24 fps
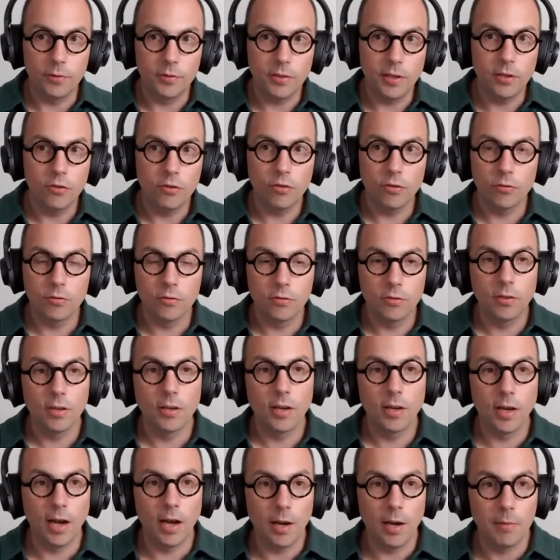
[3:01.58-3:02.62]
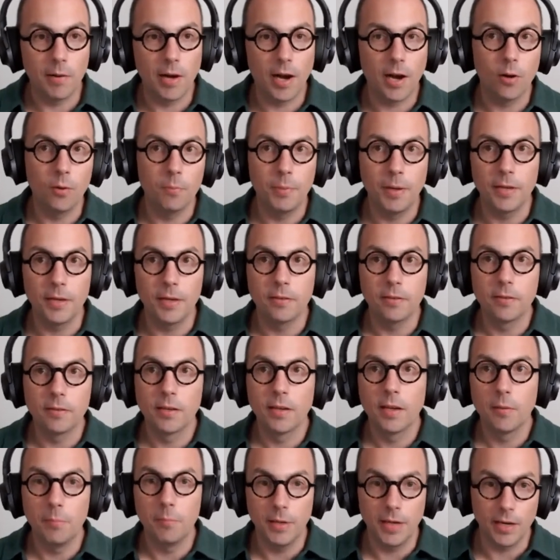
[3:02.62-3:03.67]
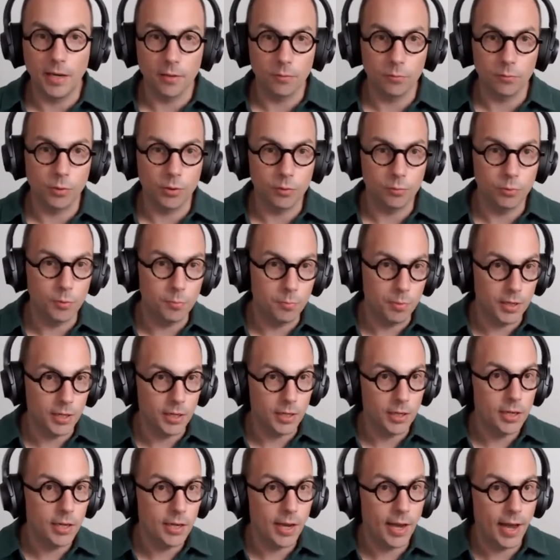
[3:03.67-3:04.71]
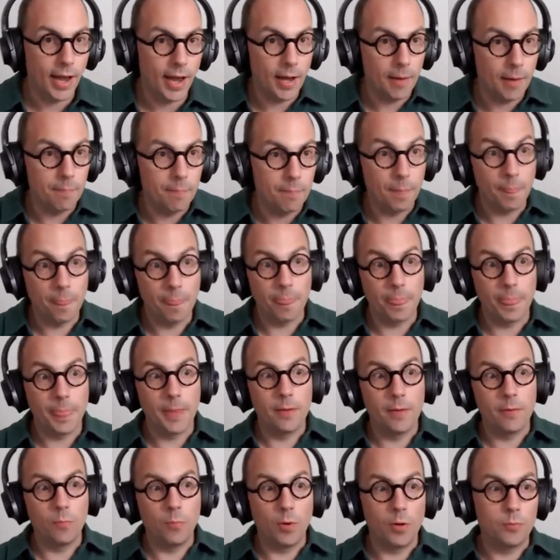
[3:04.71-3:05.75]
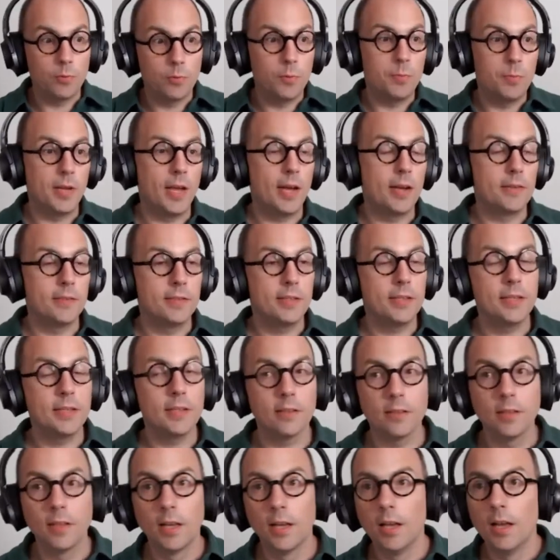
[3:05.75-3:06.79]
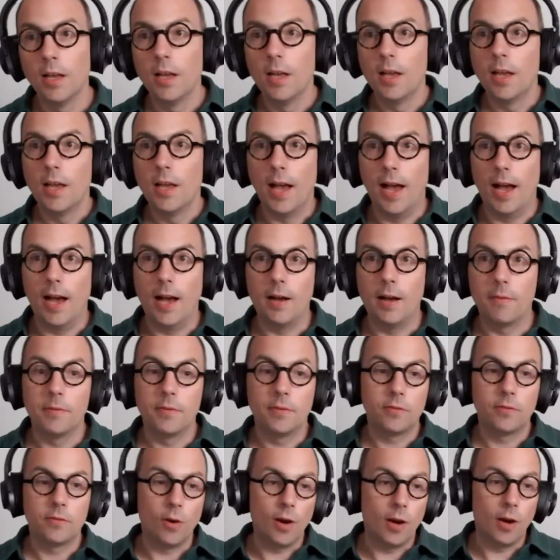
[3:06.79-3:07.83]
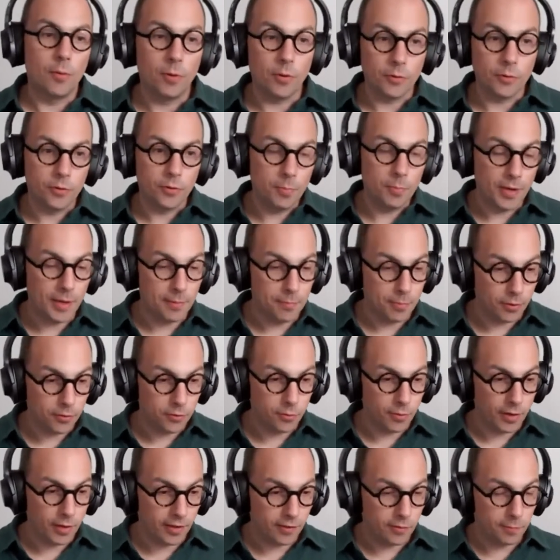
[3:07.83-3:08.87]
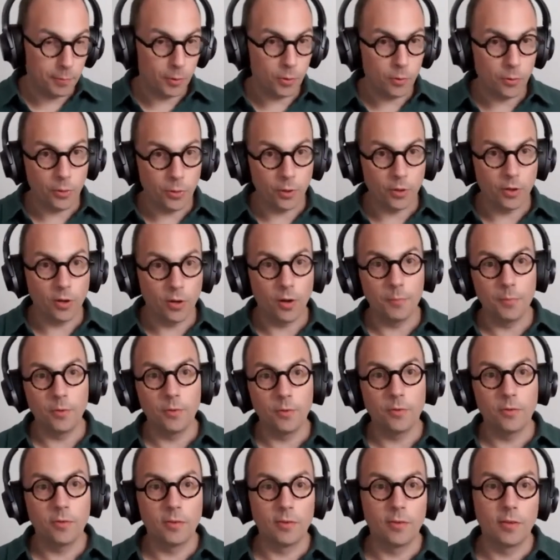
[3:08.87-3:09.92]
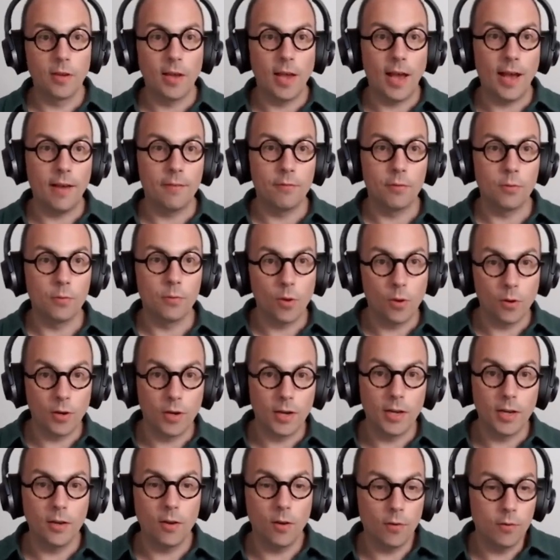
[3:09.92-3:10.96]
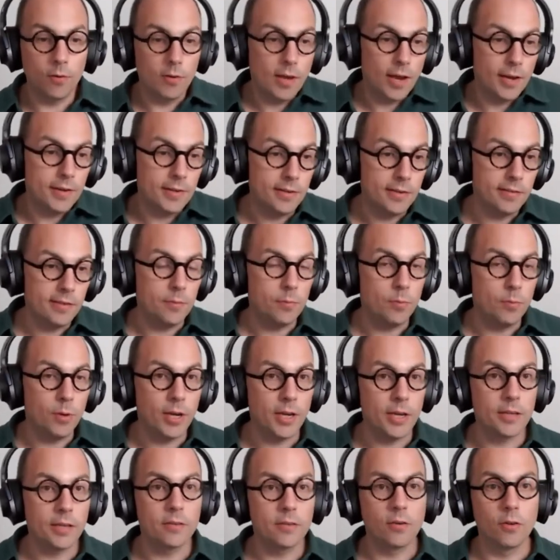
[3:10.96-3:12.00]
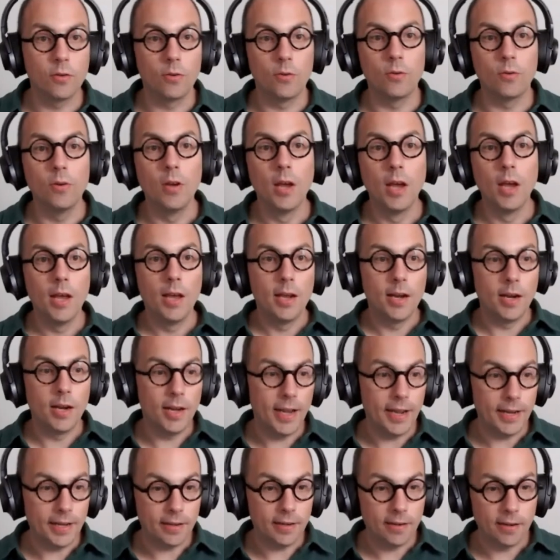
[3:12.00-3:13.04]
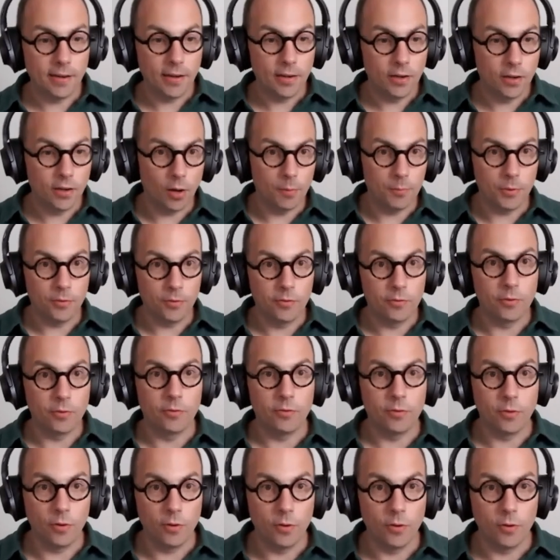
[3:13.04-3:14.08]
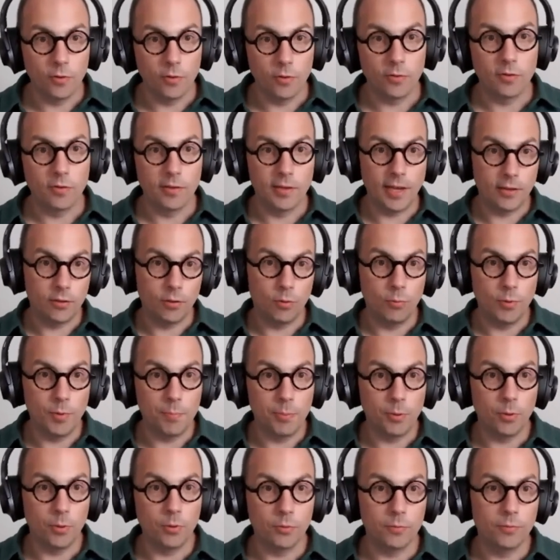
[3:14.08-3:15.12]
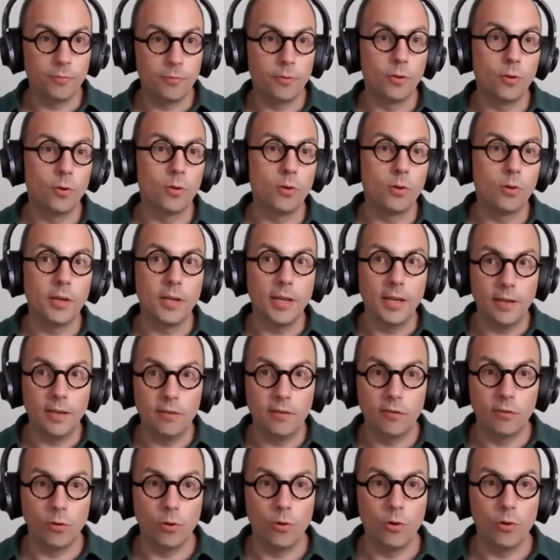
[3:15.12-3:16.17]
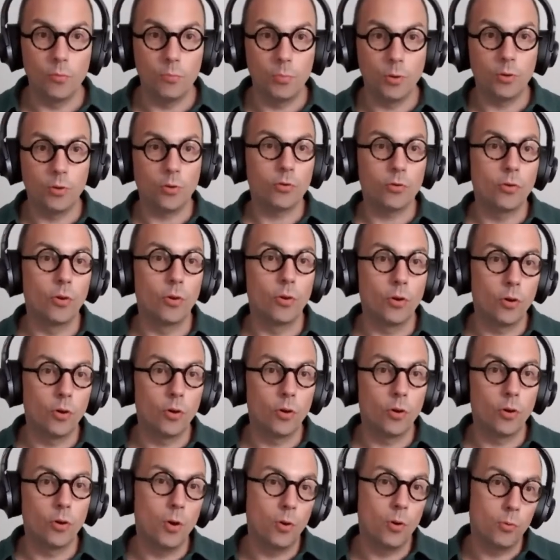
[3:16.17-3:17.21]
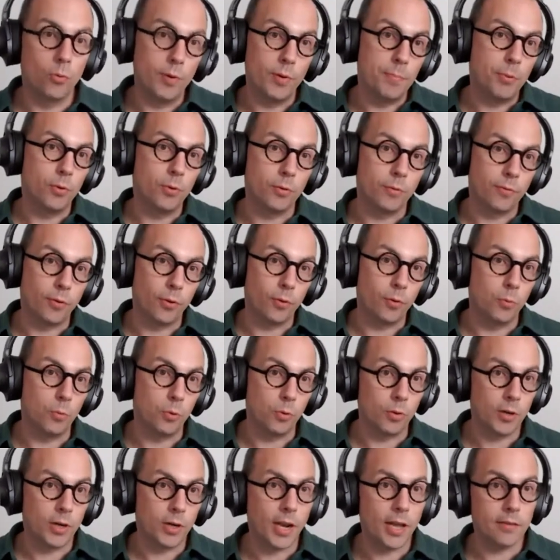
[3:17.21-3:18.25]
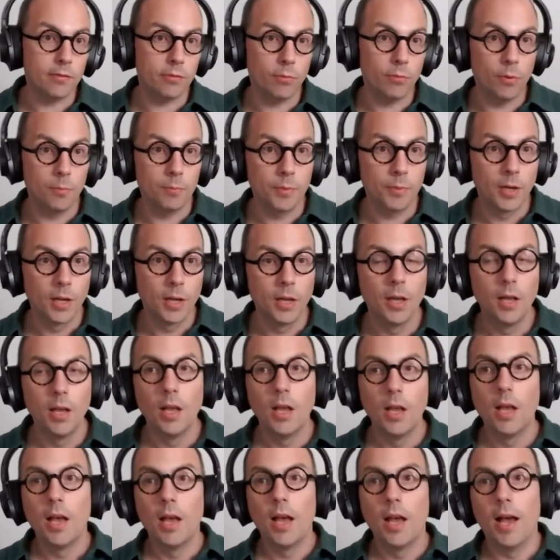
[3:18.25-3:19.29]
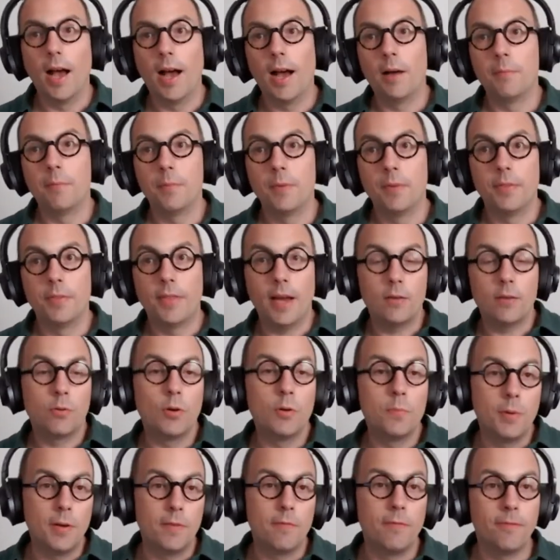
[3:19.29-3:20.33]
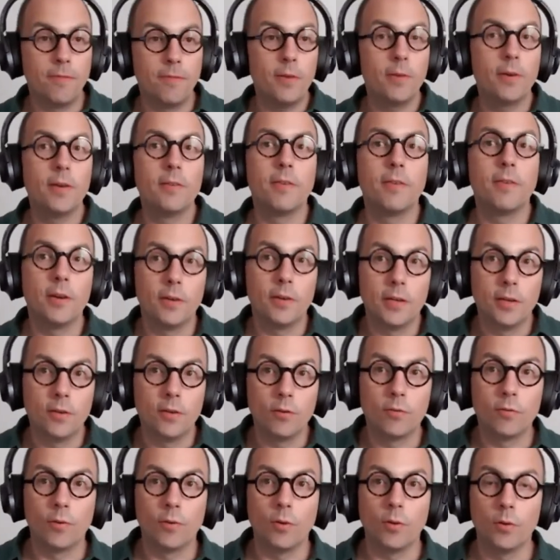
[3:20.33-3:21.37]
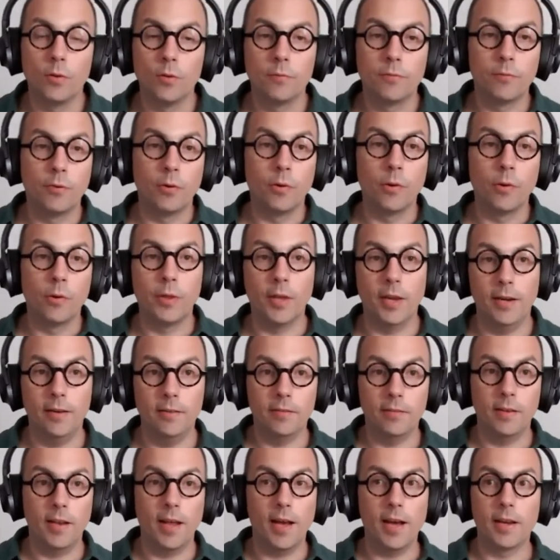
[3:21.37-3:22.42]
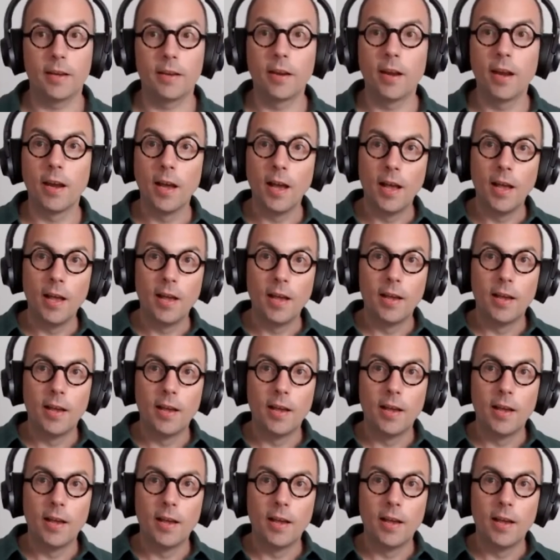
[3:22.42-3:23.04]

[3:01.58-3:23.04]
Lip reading: of the teachers are a bit beyond what would be ideal. So I want to be able to export the comments, have an easy way to link comments to students, get a report for each student, but also a report for the whole classroom. That would be very, very useful for things like